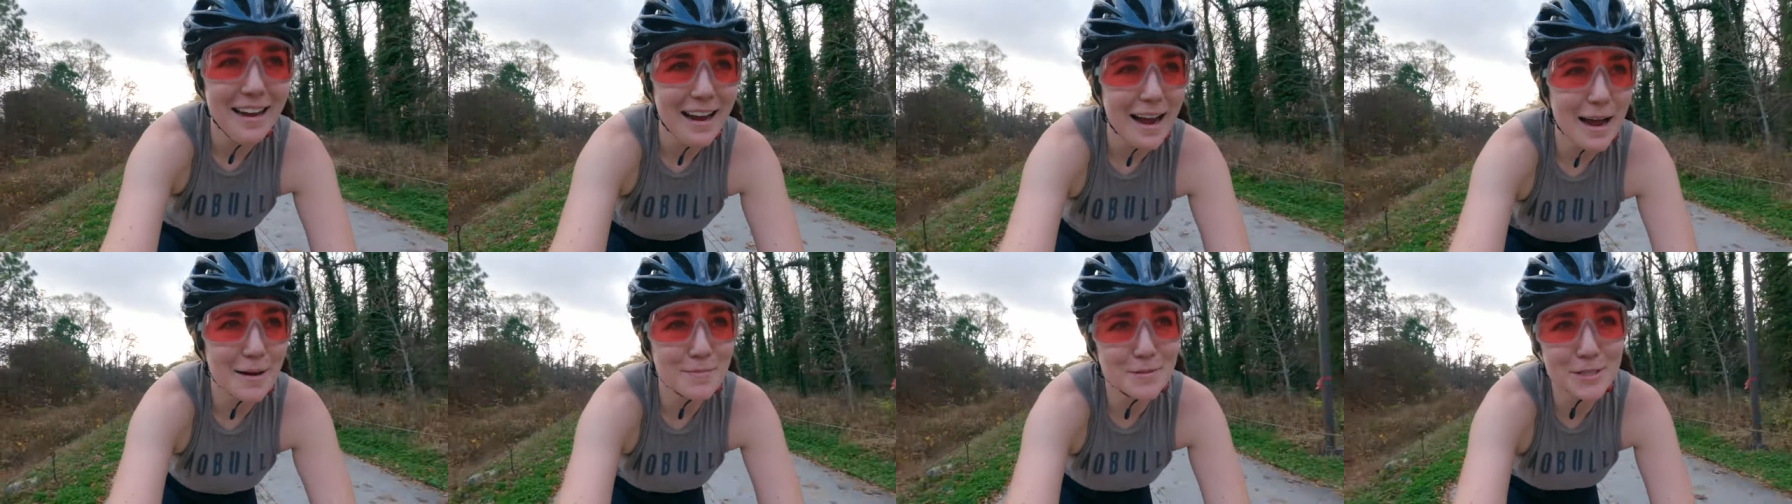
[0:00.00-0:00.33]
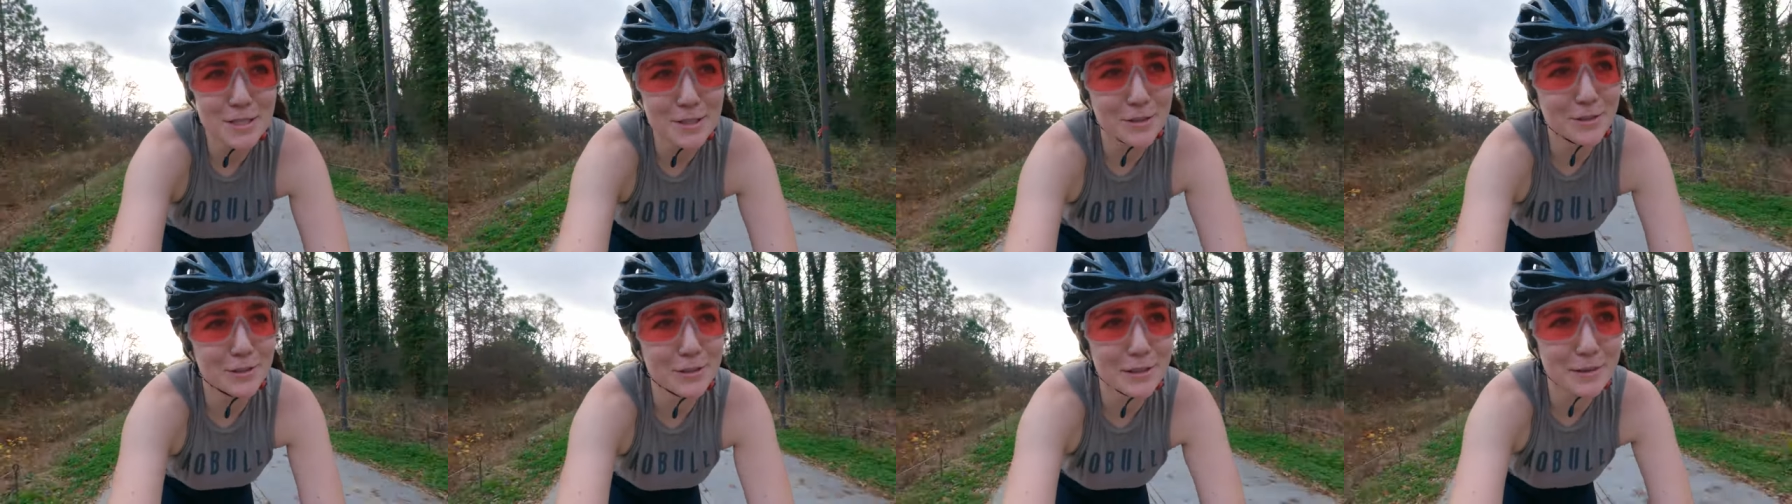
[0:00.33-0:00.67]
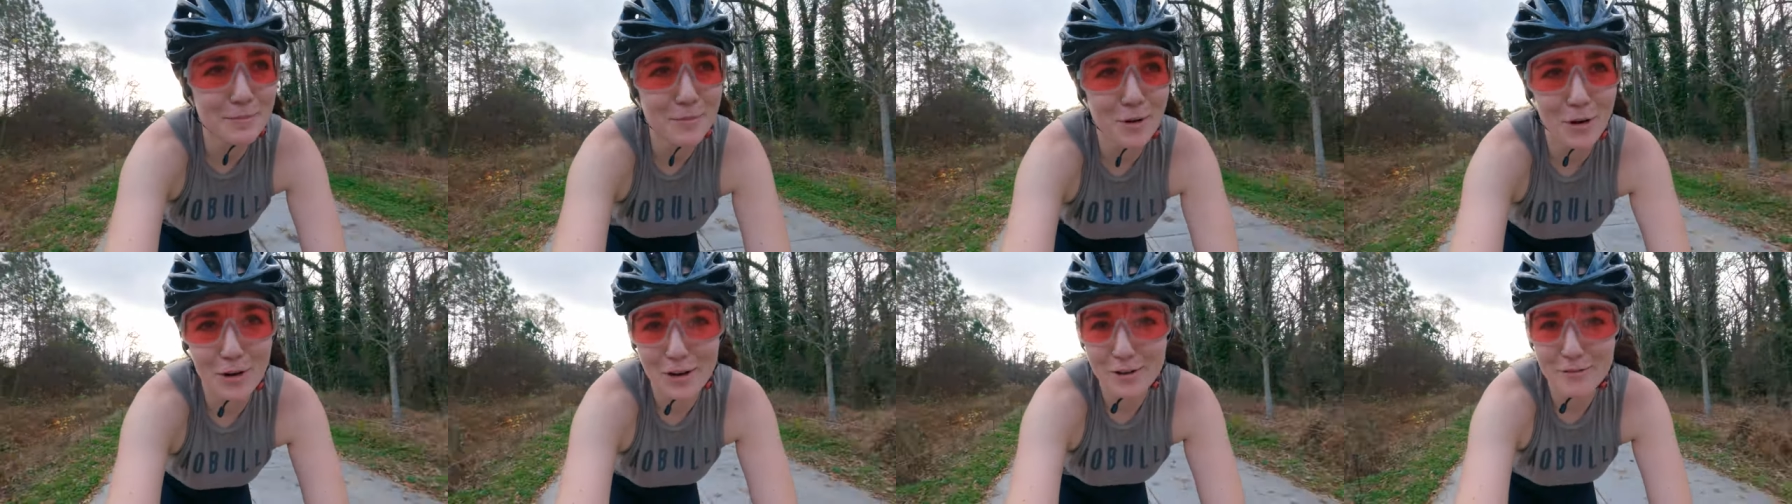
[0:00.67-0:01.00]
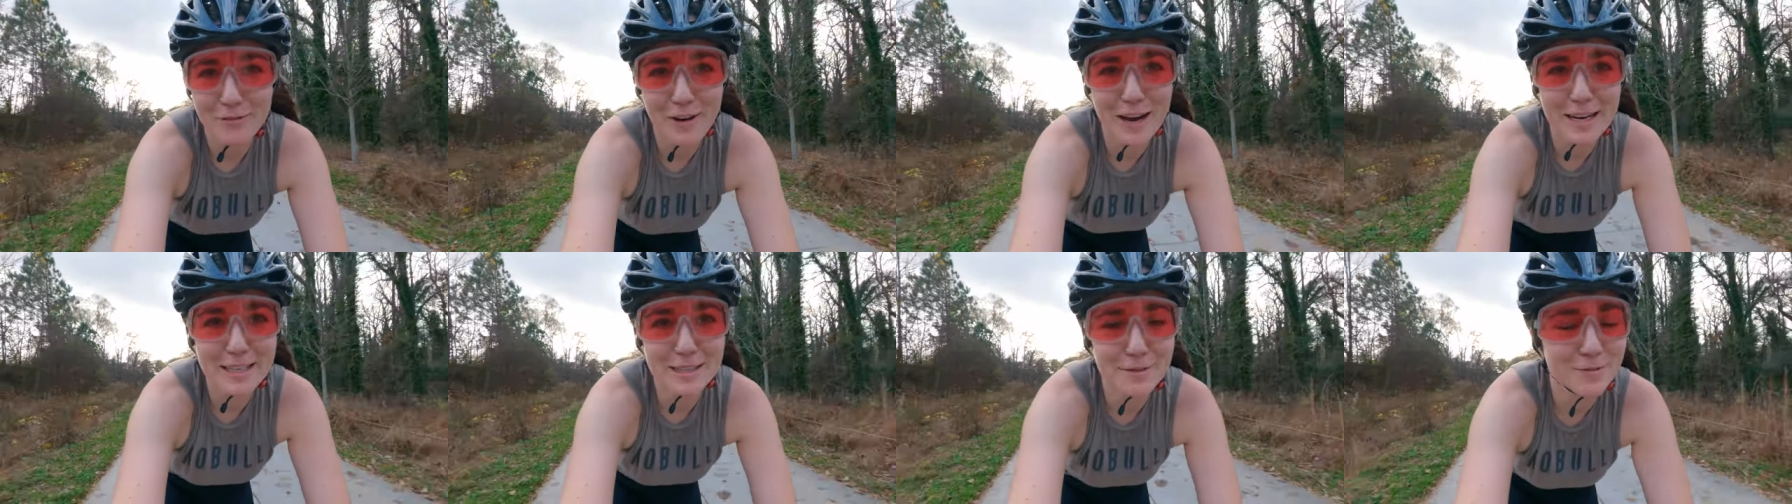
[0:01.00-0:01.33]
absolutely
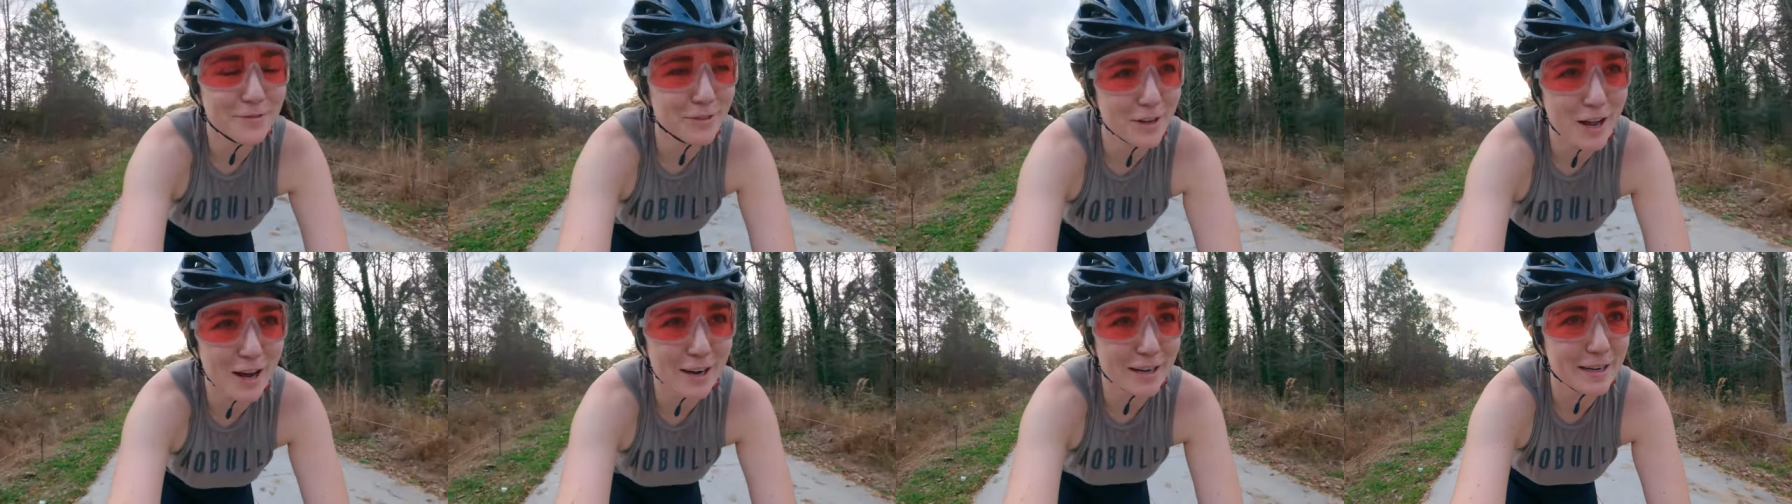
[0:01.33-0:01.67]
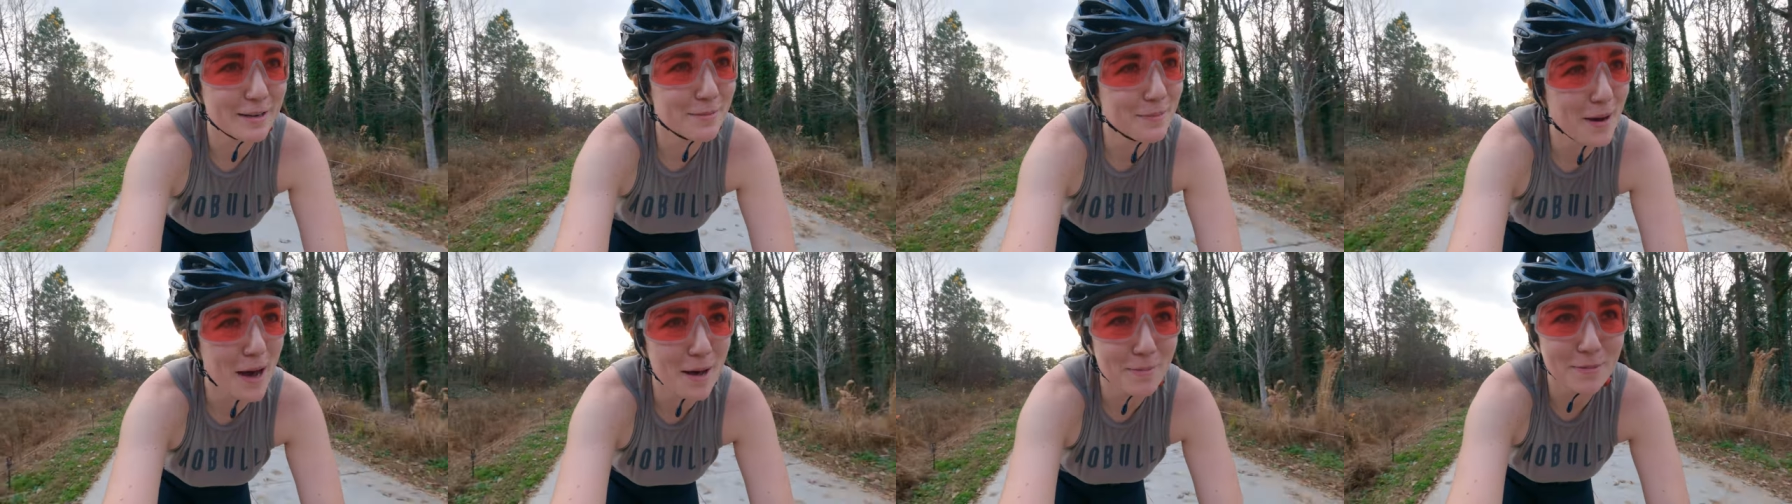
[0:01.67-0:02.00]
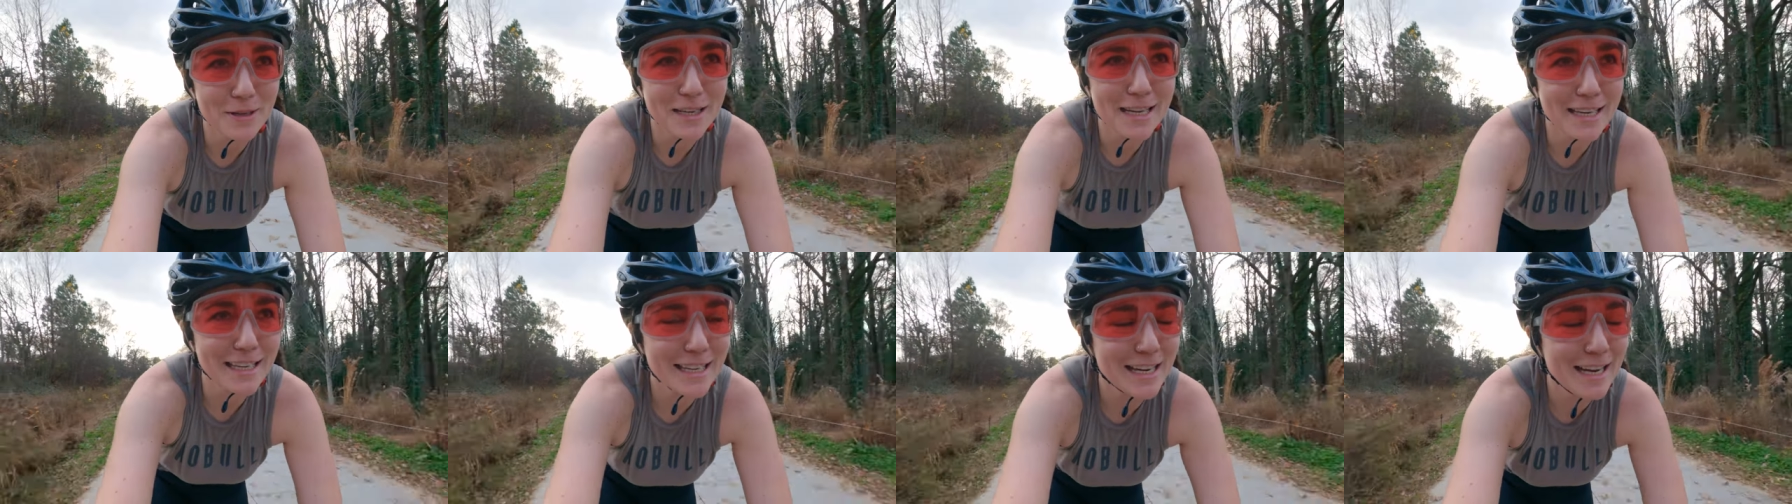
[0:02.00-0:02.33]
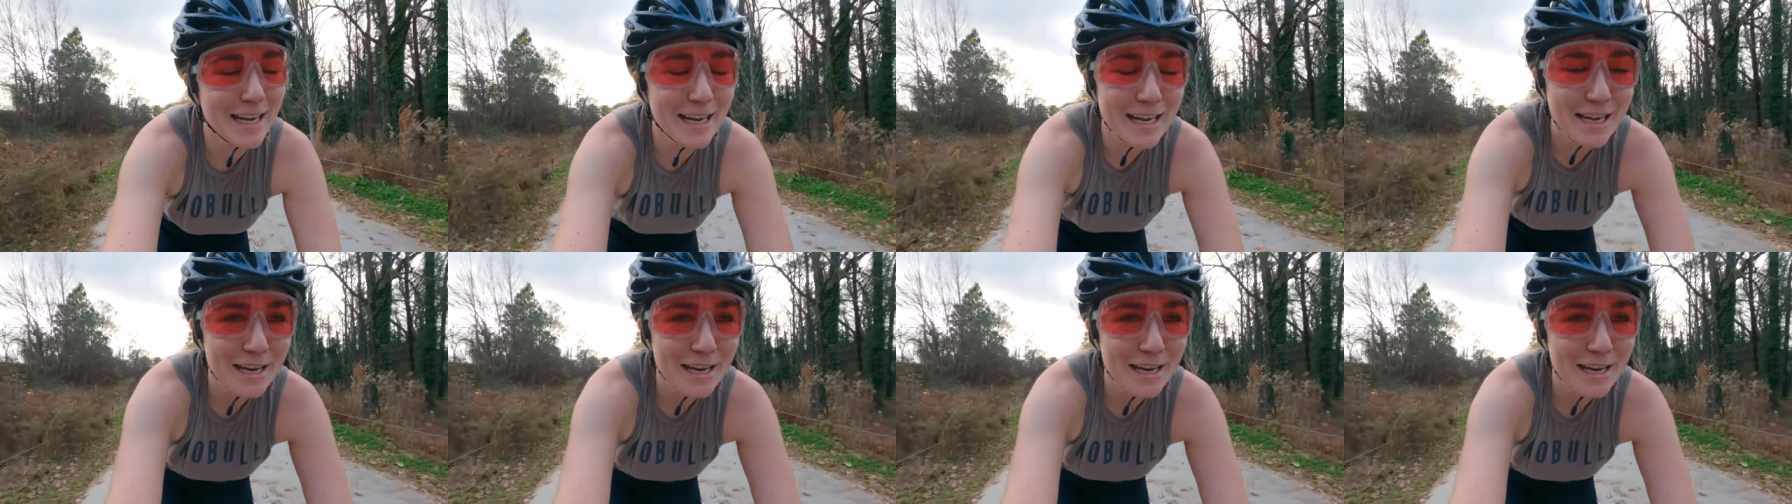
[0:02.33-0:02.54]
mortified to vlog in public